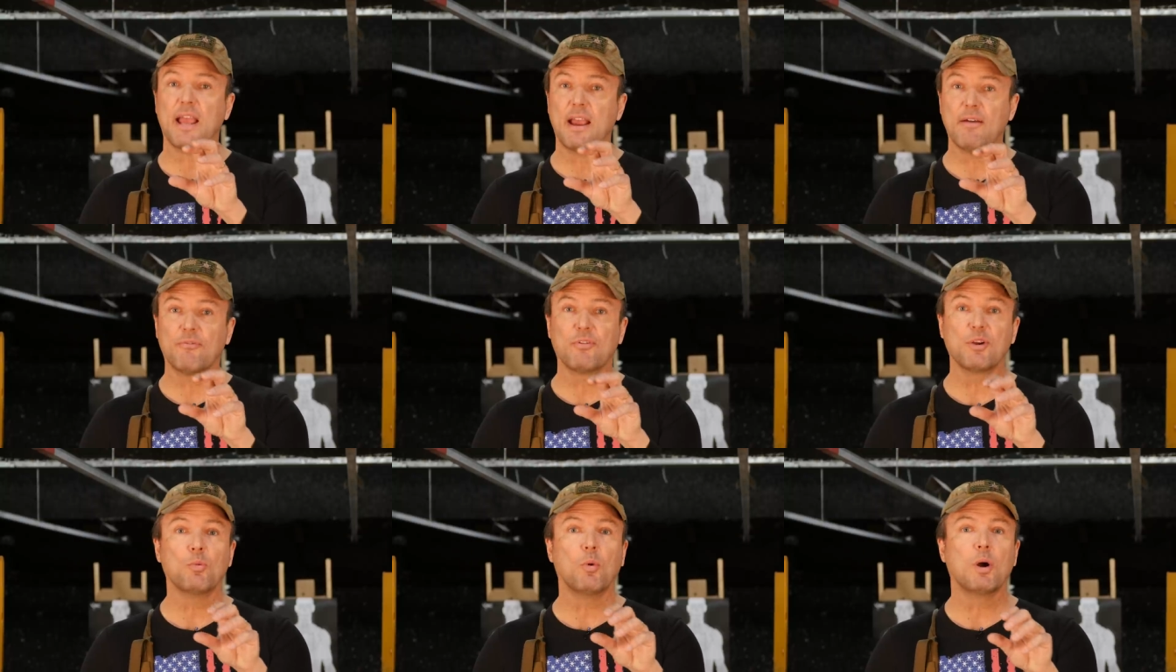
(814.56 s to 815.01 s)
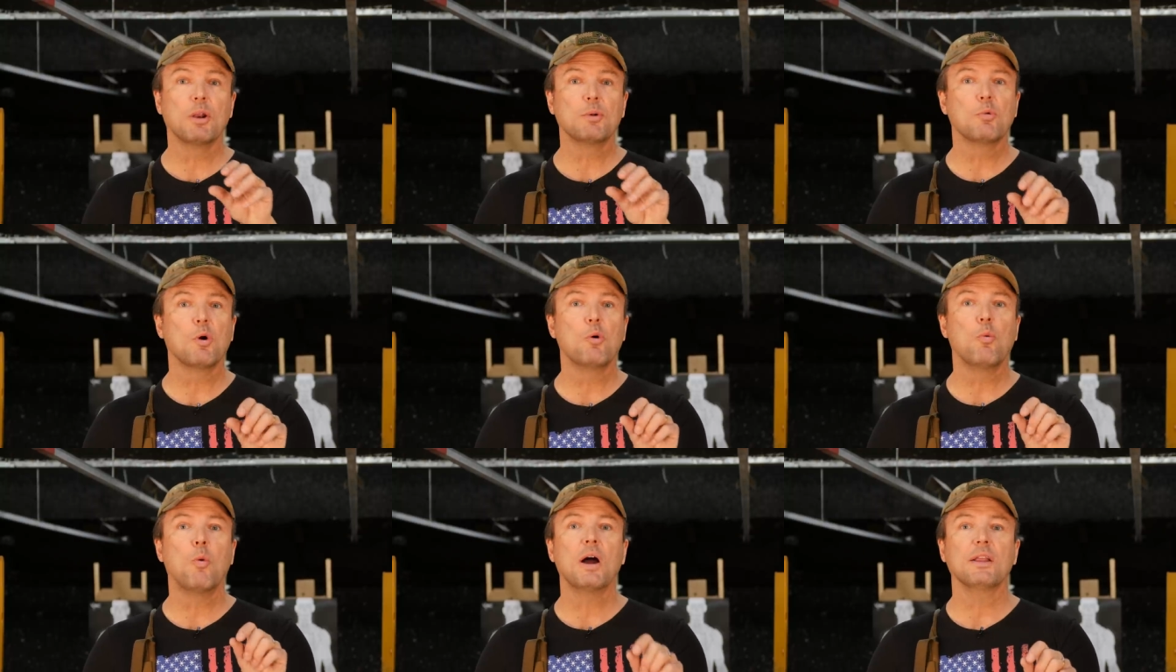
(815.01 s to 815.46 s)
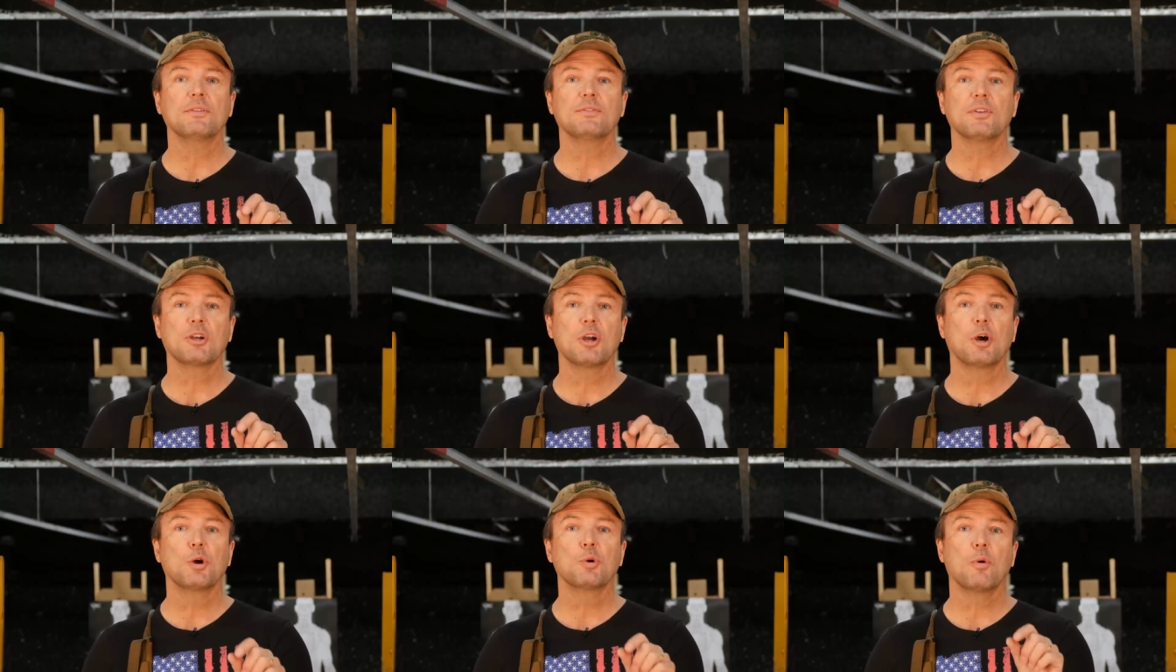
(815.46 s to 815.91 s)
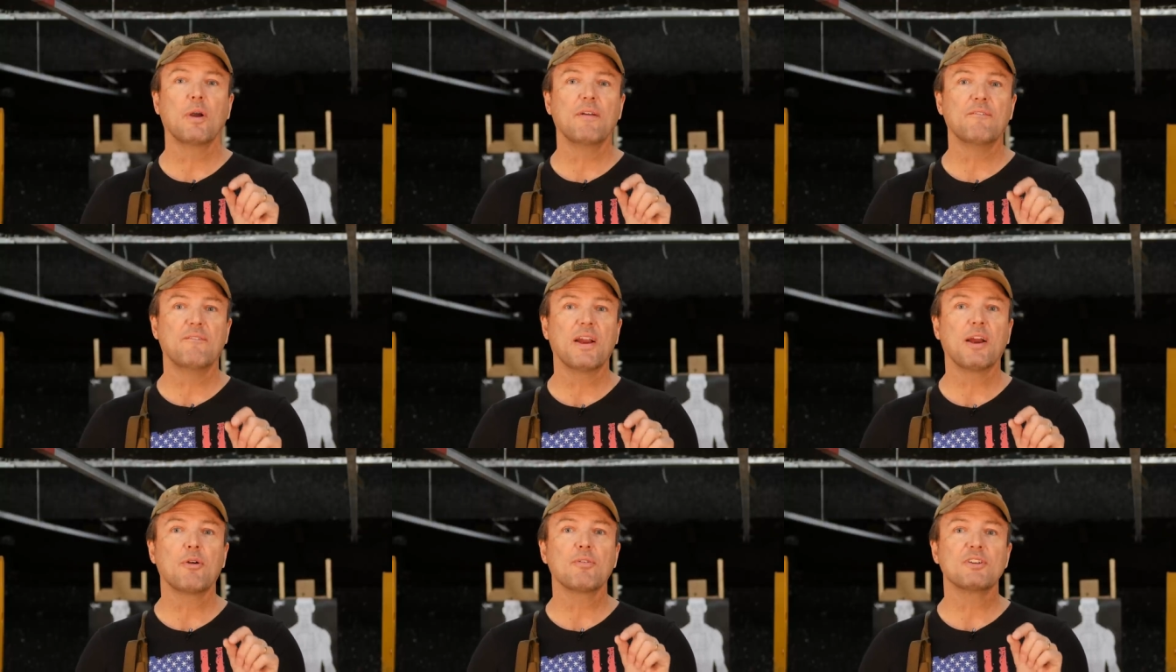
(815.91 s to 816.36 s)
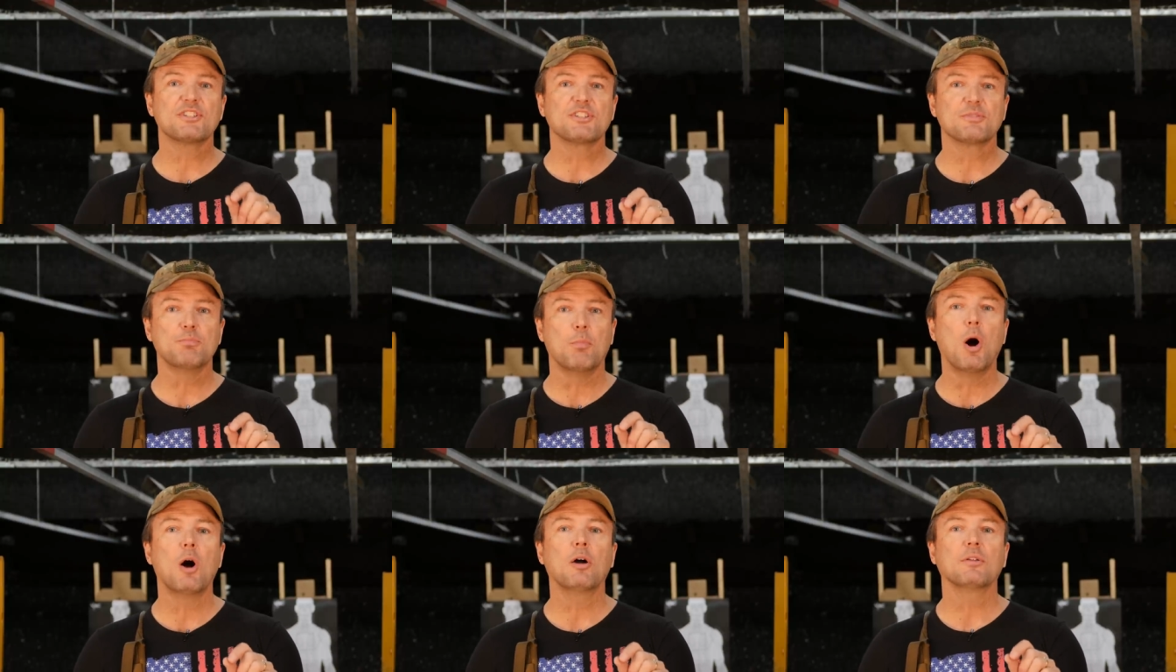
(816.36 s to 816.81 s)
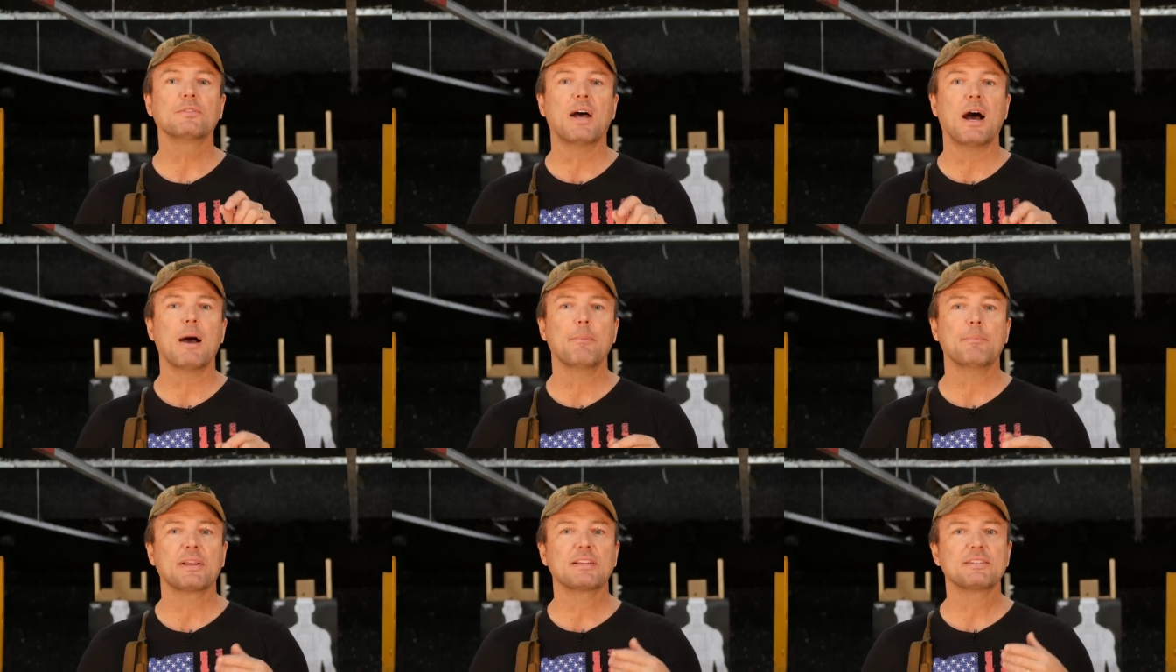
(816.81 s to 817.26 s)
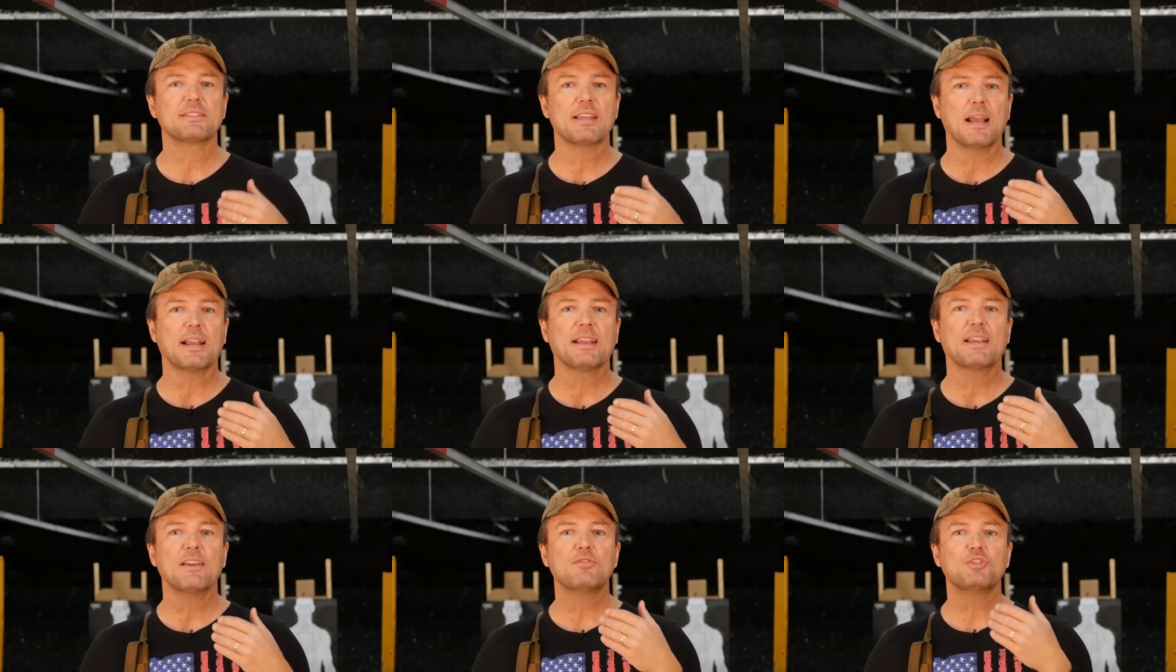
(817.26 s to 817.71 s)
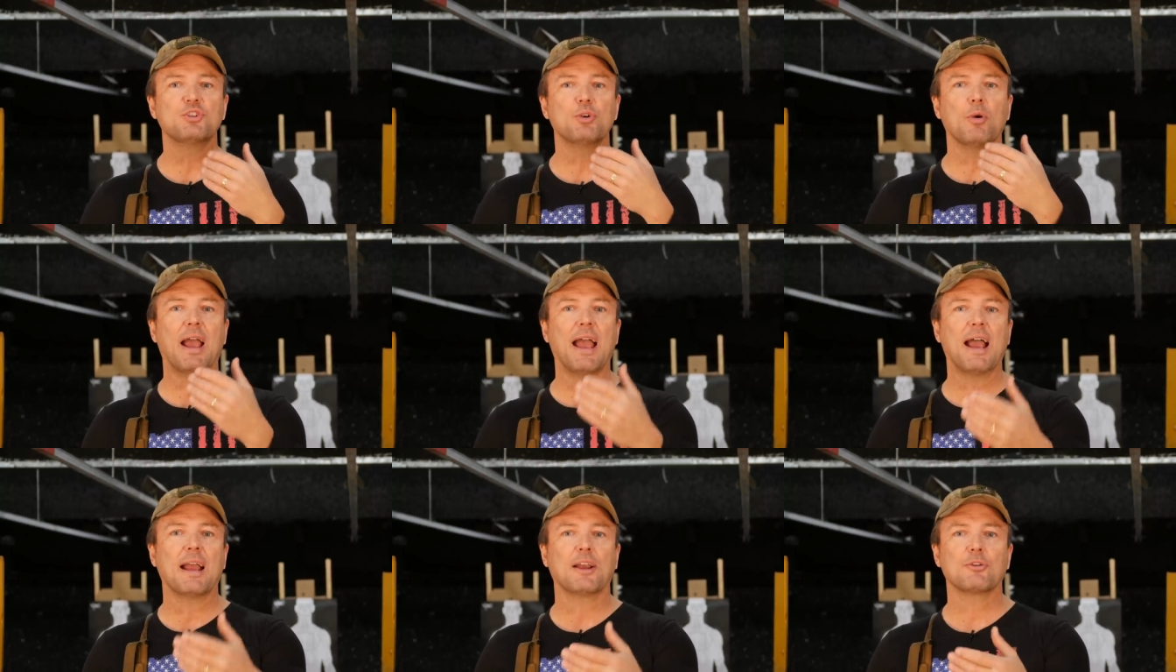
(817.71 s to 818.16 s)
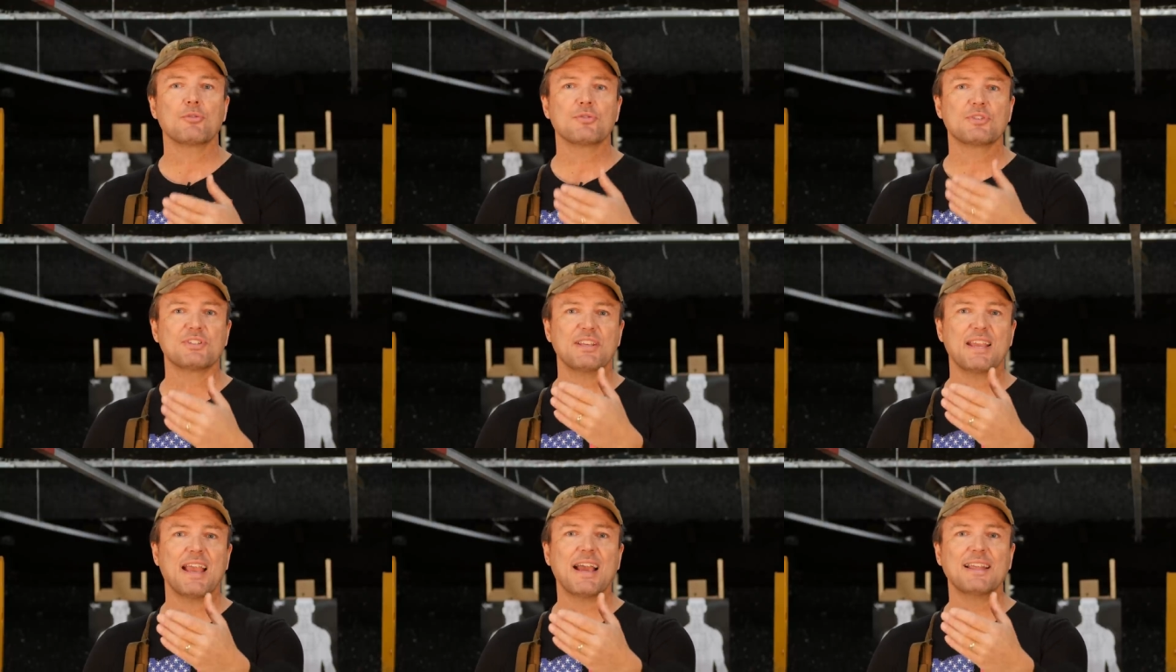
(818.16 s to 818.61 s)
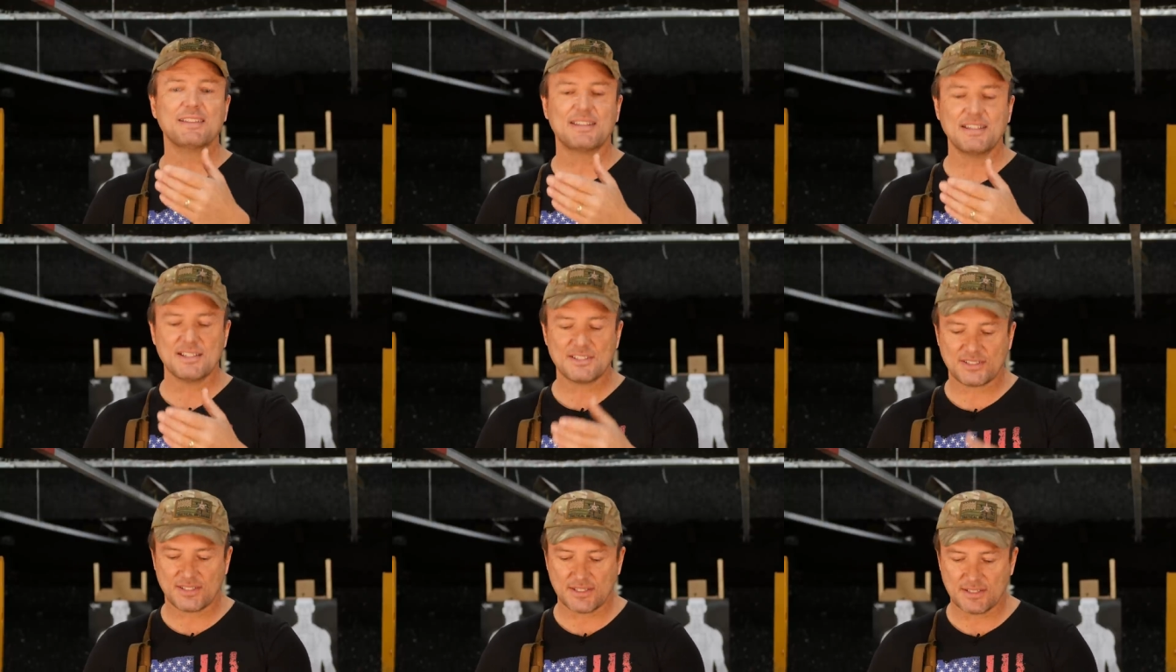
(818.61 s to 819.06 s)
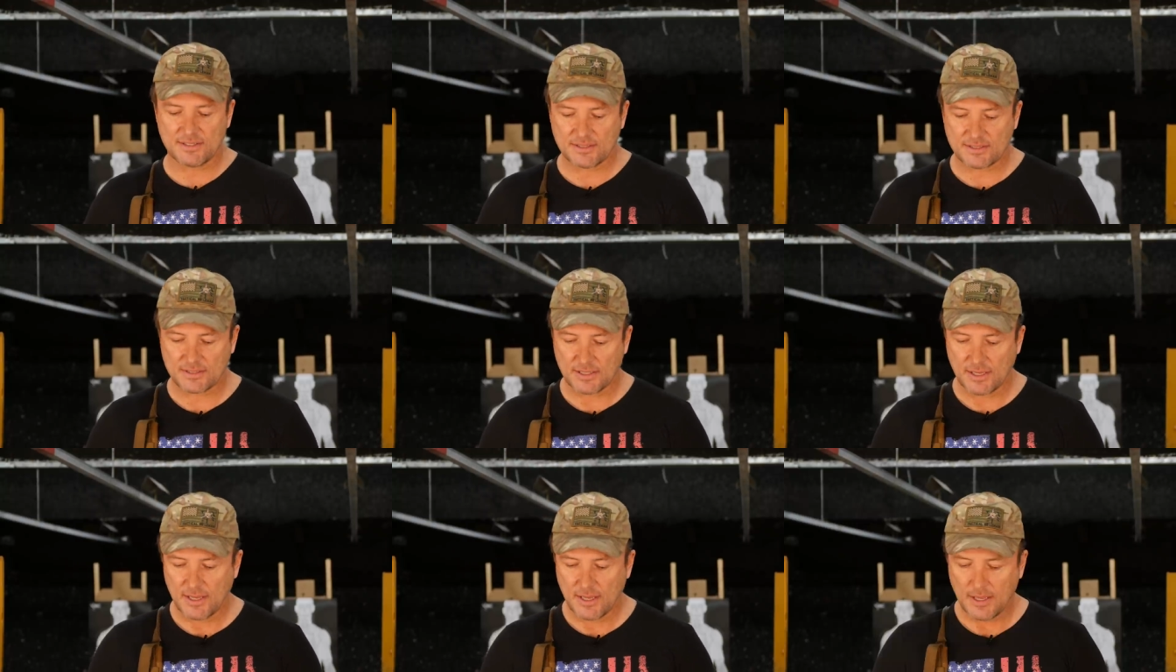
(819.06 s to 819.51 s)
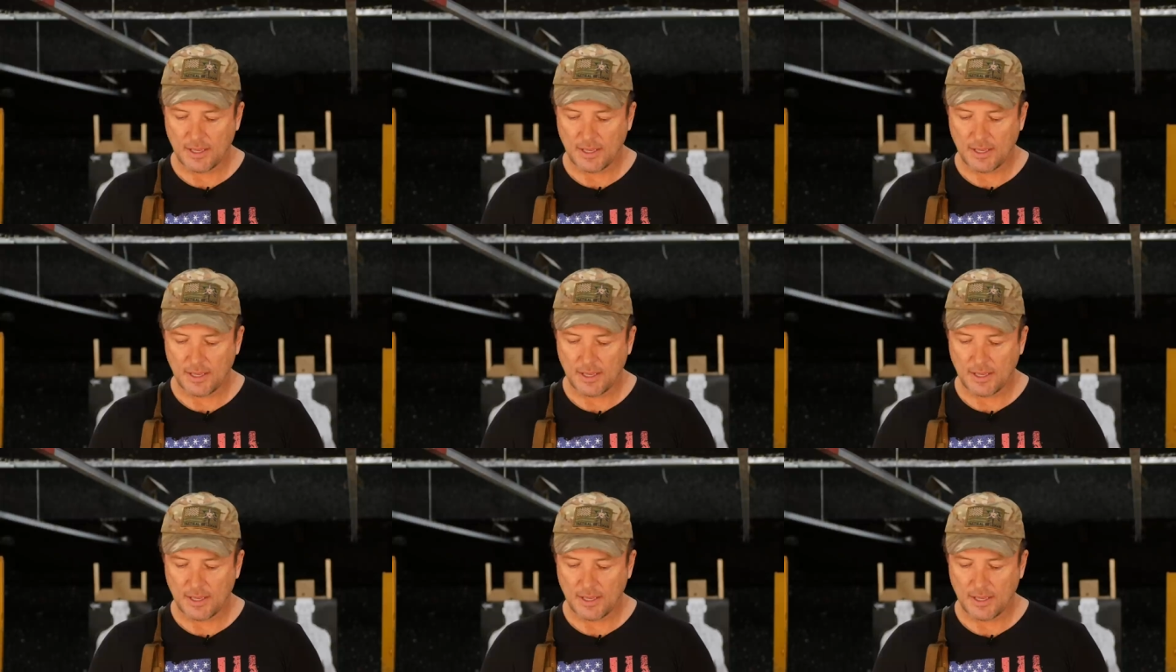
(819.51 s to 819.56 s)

everyone will want to go to a very small dot because that gives you accuracy at distance.